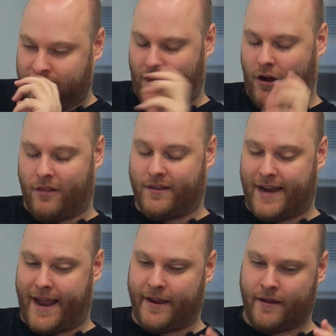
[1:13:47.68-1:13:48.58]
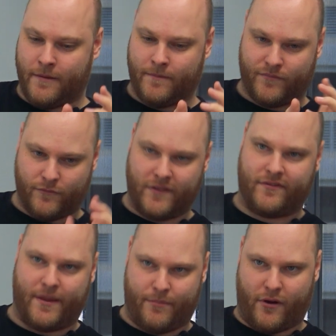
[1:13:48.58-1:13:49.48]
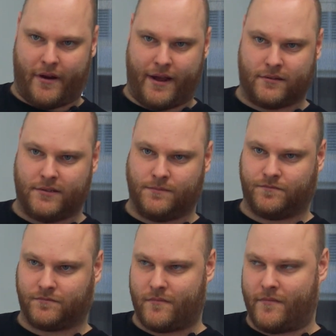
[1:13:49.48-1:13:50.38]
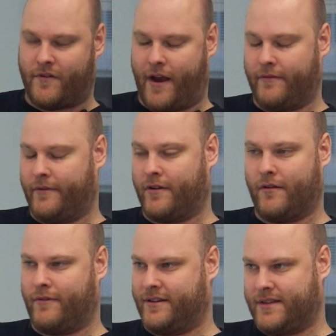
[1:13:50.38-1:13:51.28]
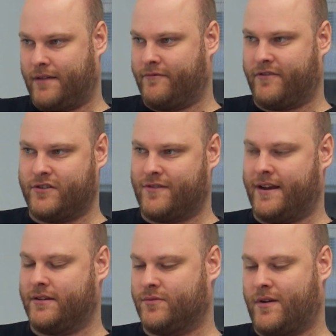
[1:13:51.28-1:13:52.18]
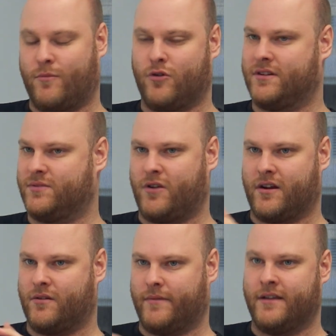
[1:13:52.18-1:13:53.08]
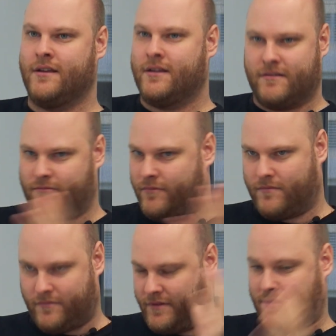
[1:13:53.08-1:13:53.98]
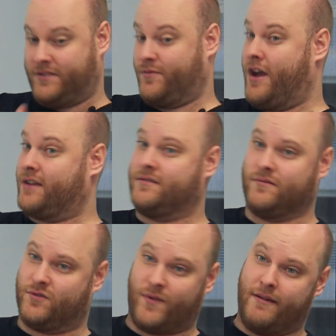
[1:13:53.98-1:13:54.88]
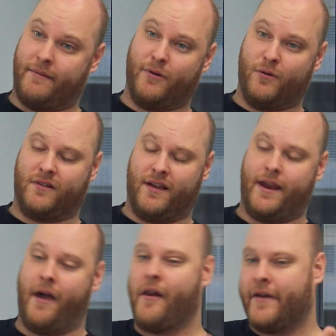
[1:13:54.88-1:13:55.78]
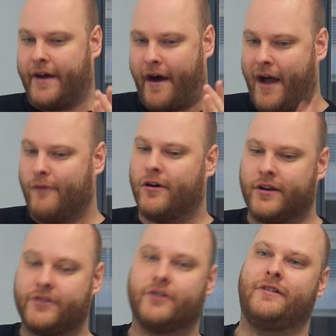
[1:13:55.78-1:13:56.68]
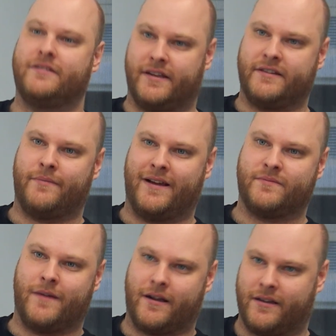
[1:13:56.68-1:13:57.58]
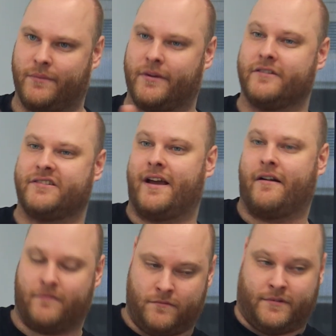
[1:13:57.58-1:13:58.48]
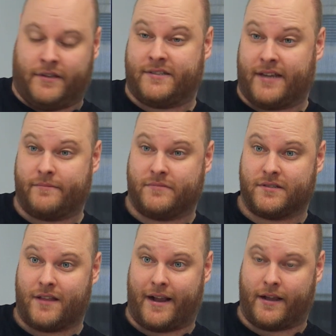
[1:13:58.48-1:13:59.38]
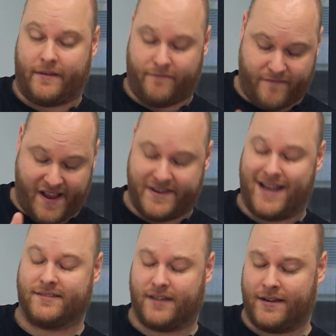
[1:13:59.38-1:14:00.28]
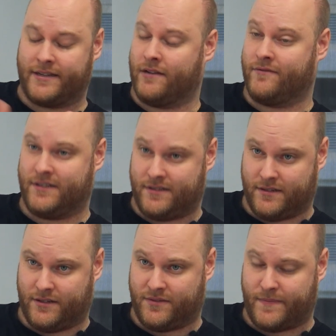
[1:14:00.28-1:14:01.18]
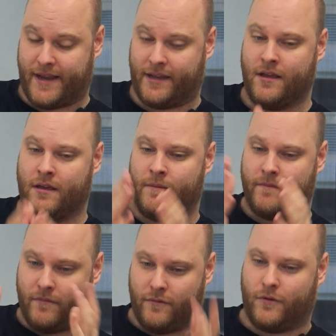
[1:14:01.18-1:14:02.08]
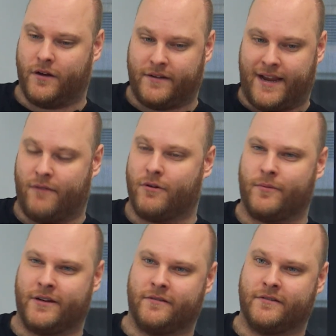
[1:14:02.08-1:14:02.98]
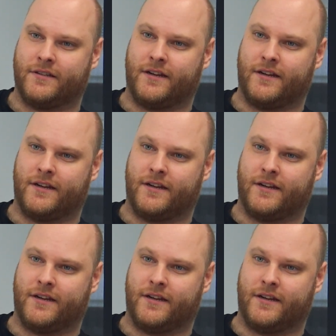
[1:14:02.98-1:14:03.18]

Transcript: a holiday with their product, right? We've got we're selling refrigerators, we're a mortgage broker, we're swimming pool cleaner. Swimming pool cleaner. Yeah. I want to do incentive based marketing because now it seems like a fantastic idea. i this to you speak. What? Yeah. What are we doing